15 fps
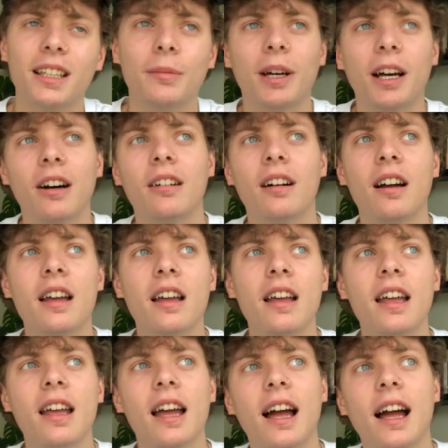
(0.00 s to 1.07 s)
about,
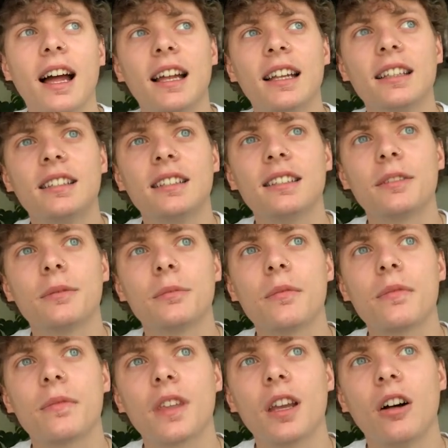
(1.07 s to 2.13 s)
and
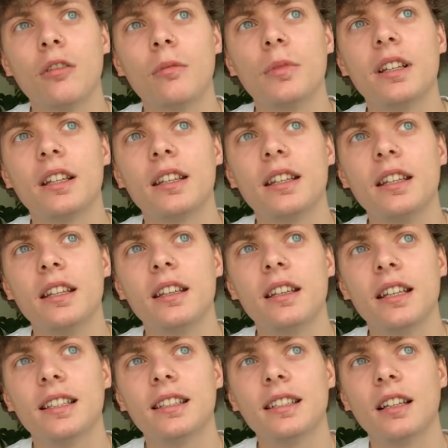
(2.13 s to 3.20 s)
ultimately,
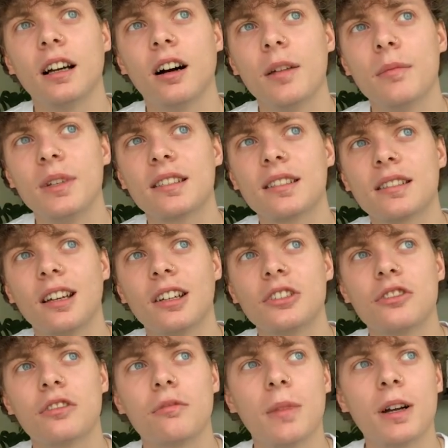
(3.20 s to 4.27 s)
I'm in
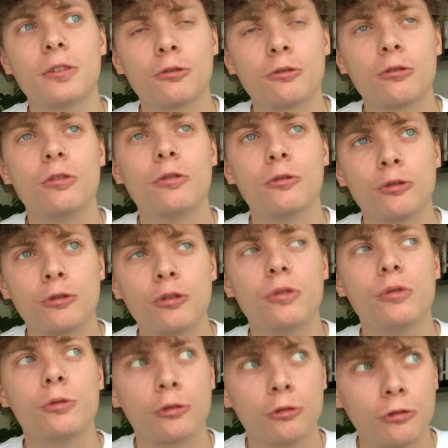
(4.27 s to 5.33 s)
search of my true,
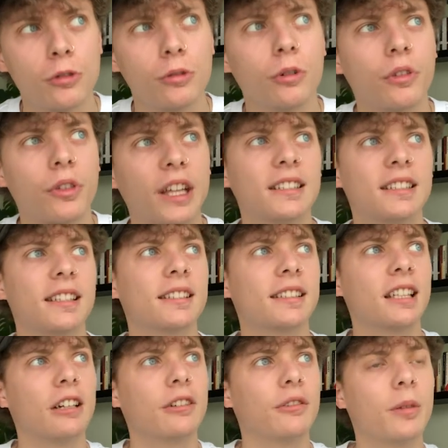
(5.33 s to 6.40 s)
authentic
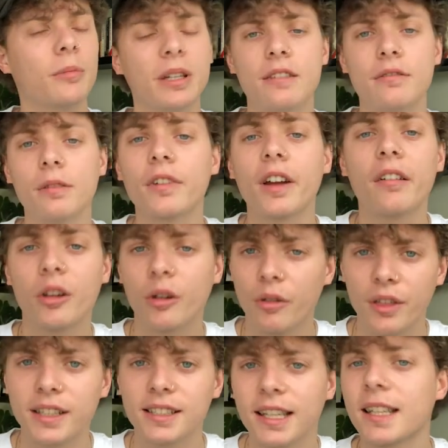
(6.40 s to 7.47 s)
self. I believe I'm very
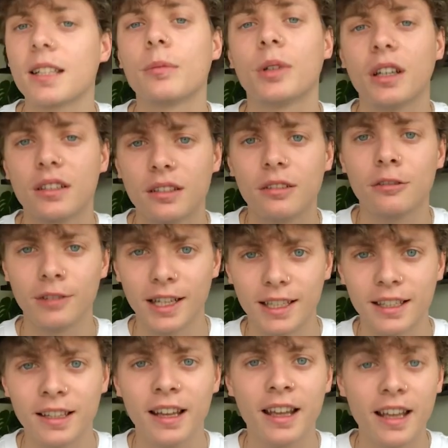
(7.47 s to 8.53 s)
authentic as a person
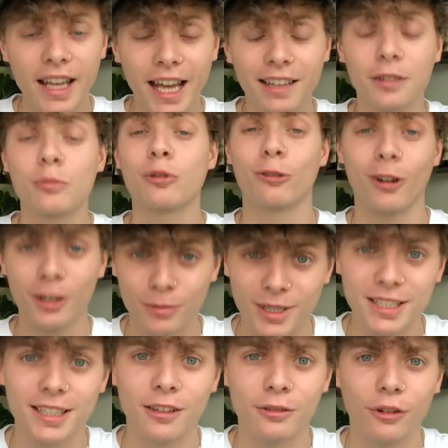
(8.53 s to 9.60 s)
already, and I pride
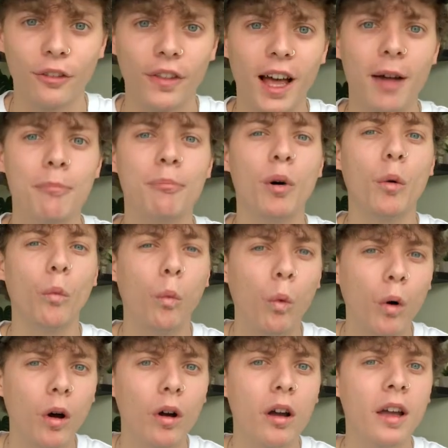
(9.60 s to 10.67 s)
myself on that. But
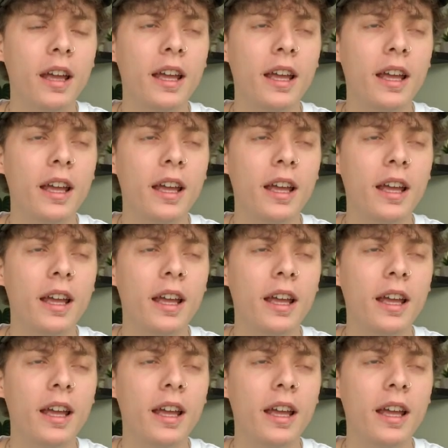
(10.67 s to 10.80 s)
what